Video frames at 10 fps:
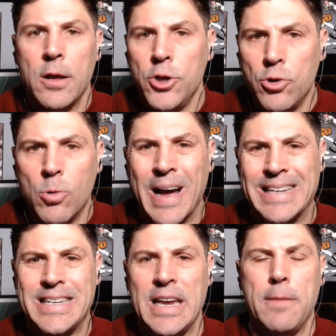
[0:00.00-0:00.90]

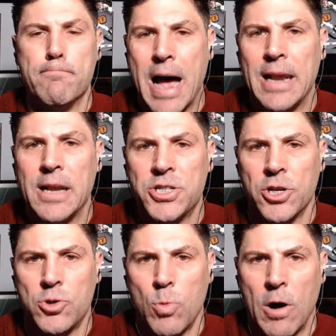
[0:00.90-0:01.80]
USC minus the
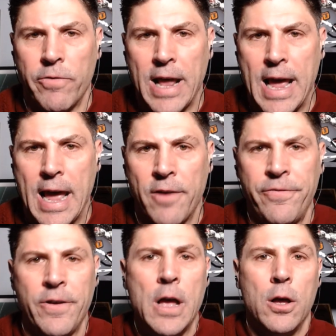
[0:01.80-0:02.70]
12.5,
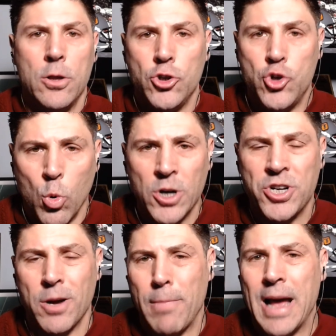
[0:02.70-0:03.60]

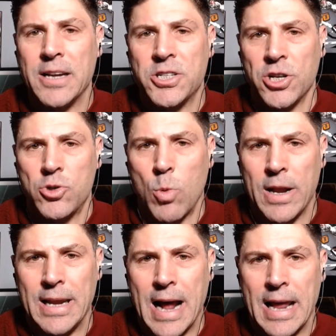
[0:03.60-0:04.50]
Georgia minus the
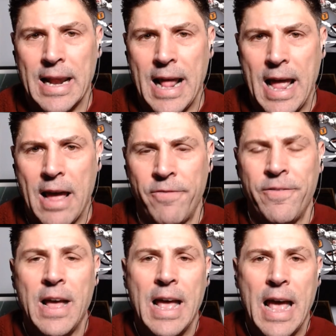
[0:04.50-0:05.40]
29.5,
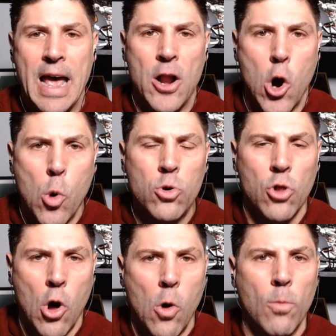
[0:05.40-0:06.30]
and
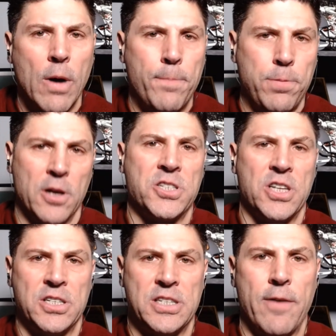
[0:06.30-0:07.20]
Oklahoma plus the
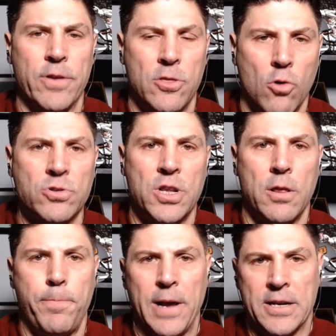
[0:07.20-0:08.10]
7. Those are the
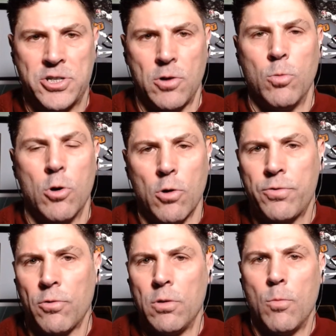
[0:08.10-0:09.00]
picks. So we'll go
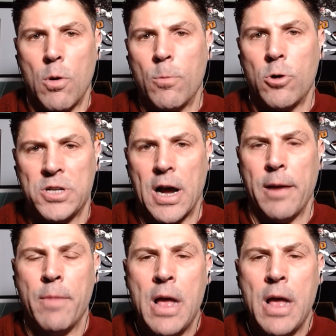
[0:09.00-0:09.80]
through them one more time.